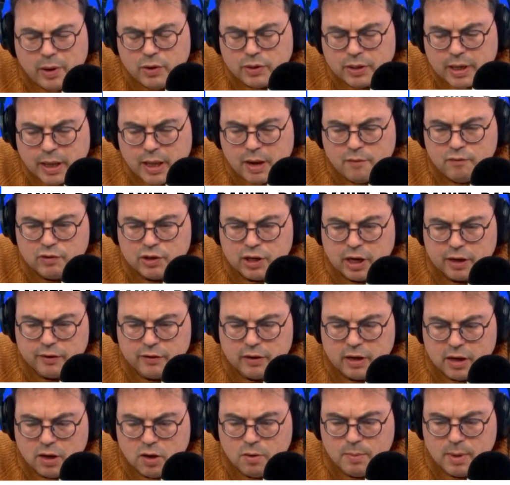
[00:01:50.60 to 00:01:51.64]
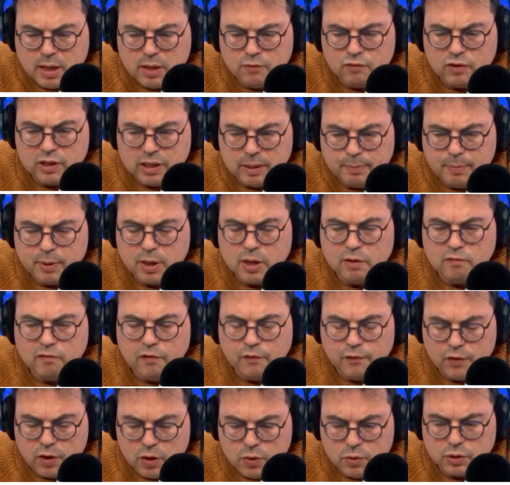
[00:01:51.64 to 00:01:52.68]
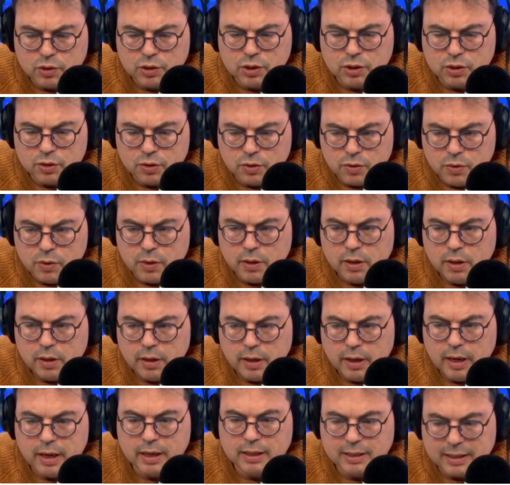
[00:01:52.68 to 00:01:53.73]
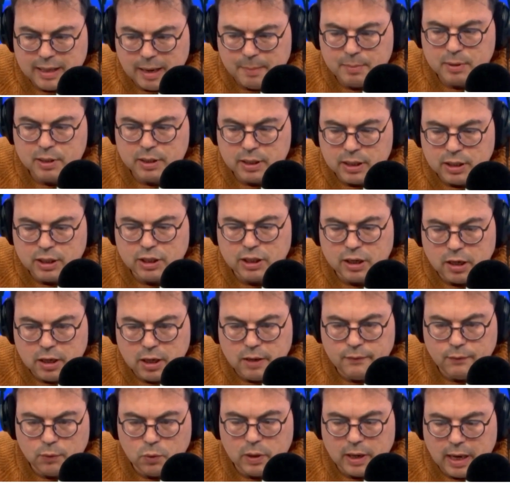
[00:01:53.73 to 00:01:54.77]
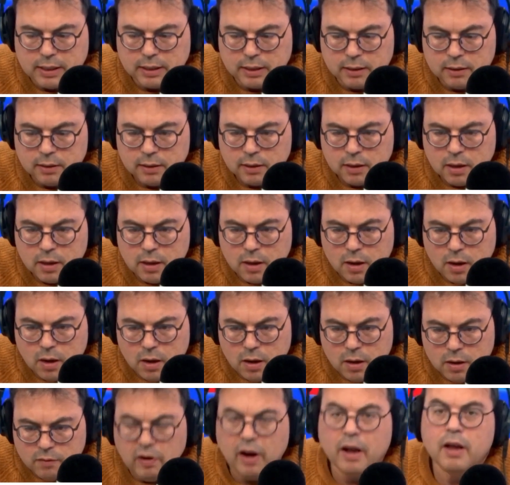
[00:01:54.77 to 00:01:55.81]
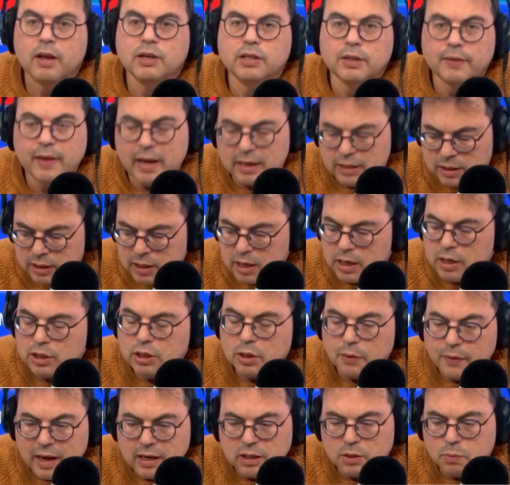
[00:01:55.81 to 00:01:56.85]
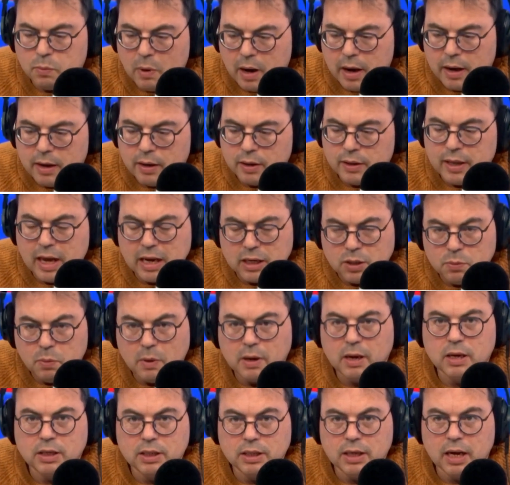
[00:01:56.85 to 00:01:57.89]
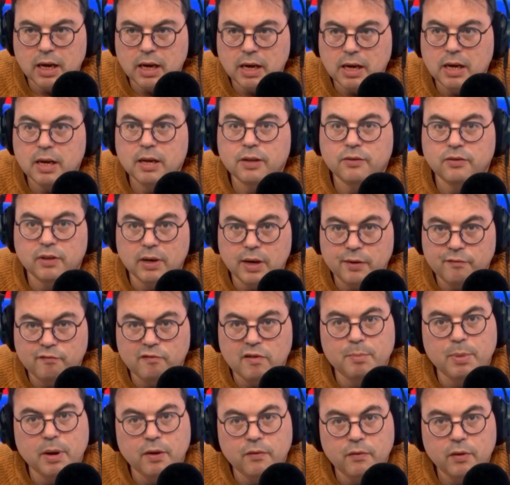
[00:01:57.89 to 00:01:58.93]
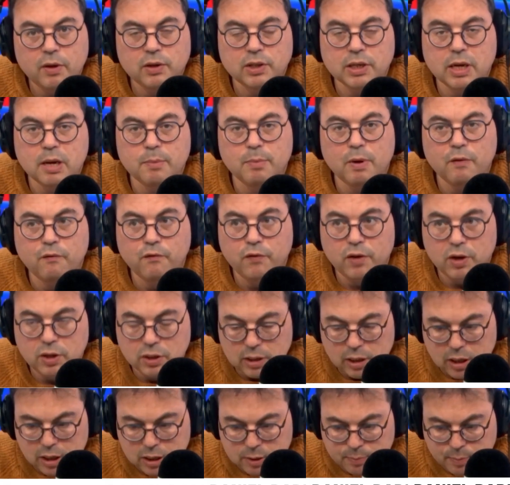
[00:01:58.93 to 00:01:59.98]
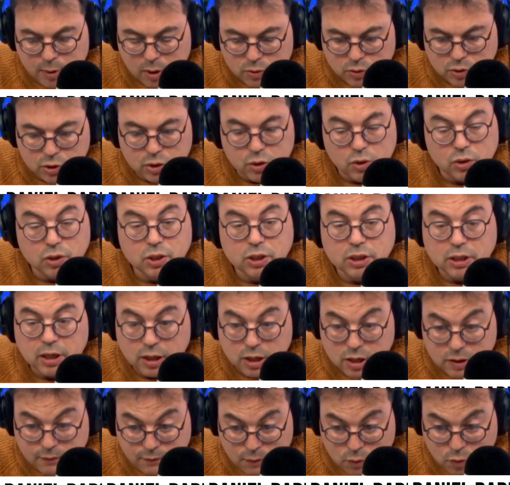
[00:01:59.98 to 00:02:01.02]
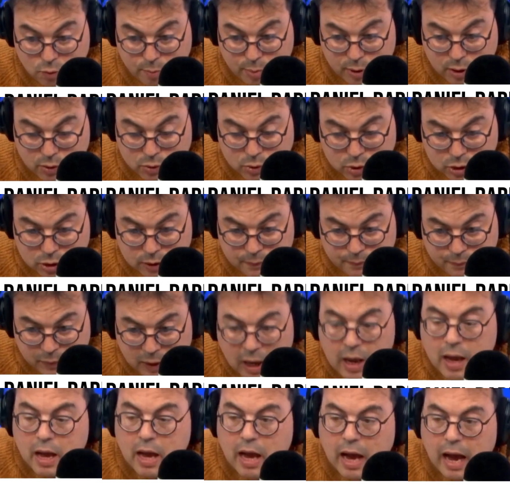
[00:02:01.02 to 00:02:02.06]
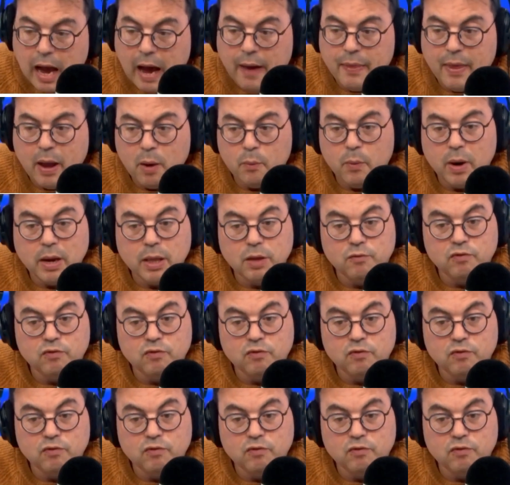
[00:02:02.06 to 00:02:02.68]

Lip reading: you say they rejected it, you mean the recipient refused to accept the signed-for letter? Yeah, the recipient refused it. That's why I say deliver it by send it by first-class post, not signed-for post. And that way the